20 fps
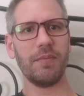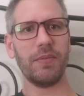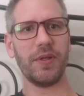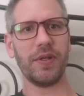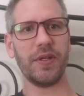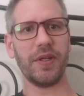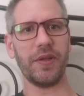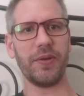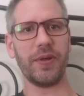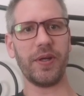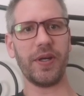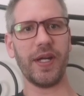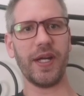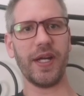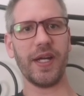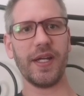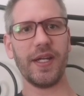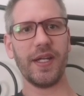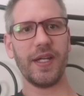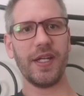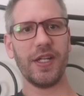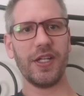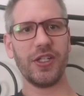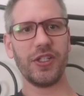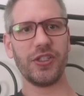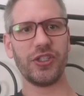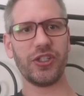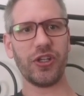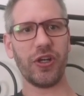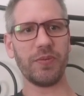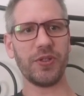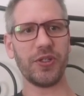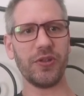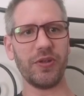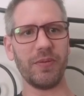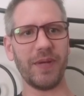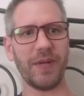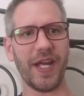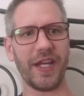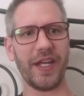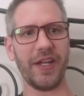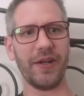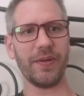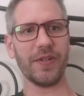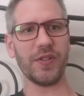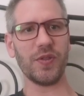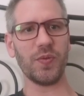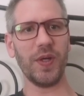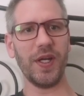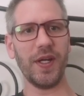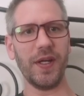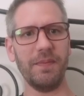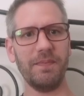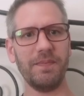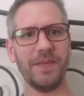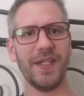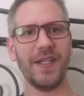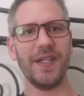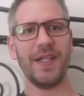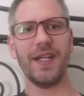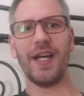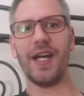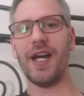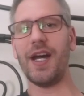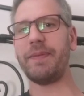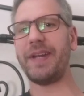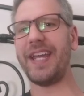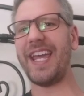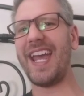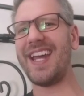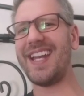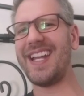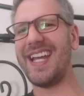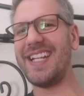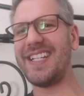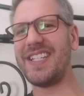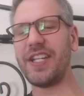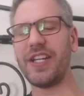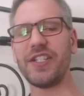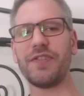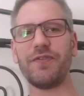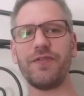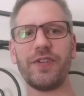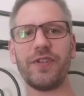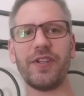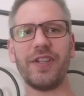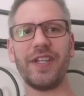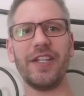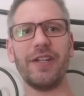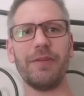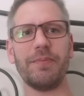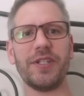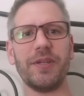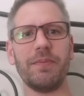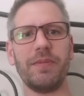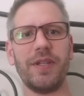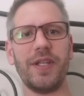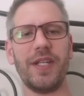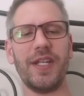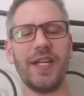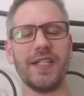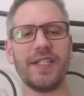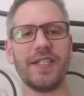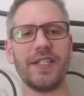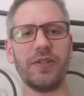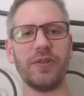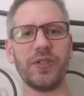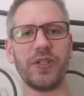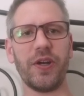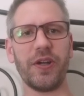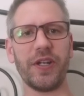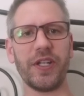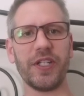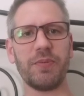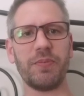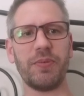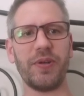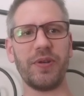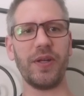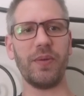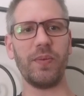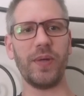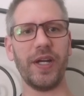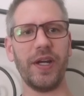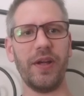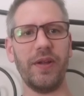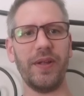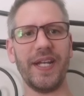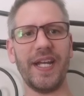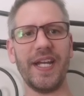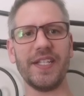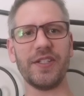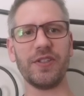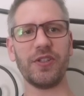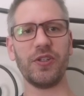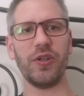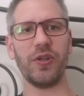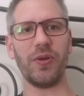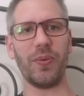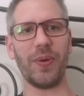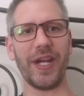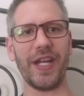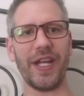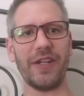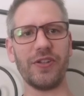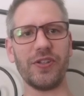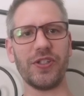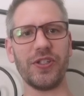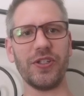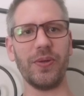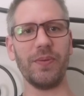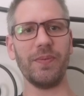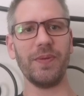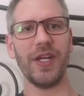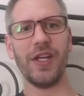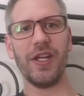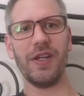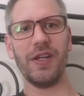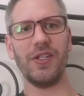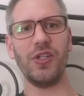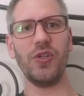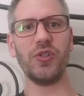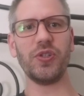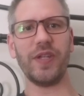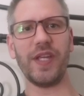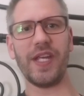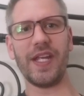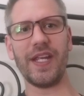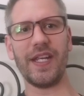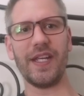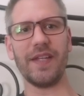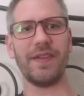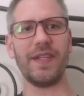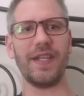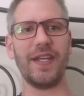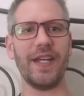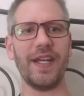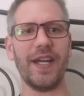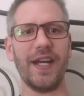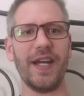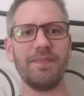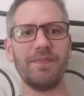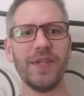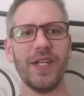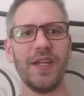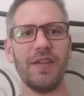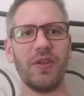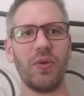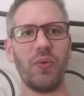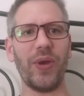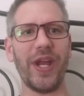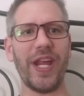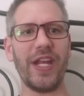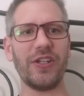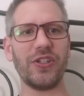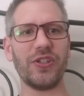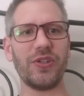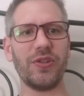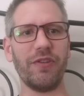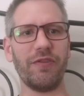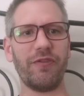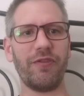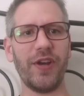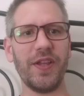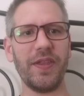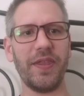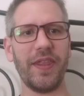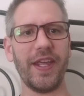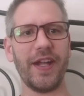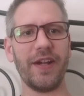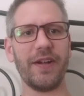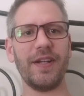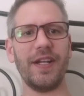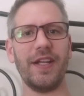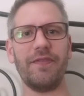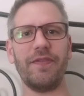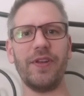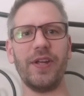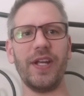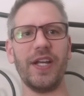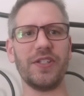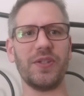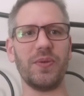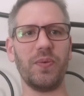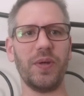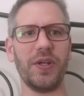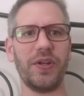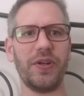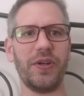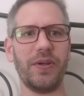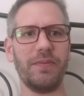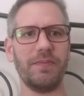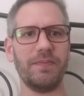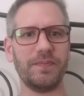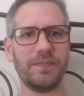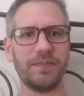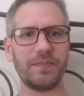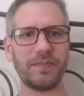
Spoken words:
Put another sharpshooter back here as well. Again, it does clean up some of the single targets pretty well and has good range, so usually you can get the range to the front there, if you guys are wondering.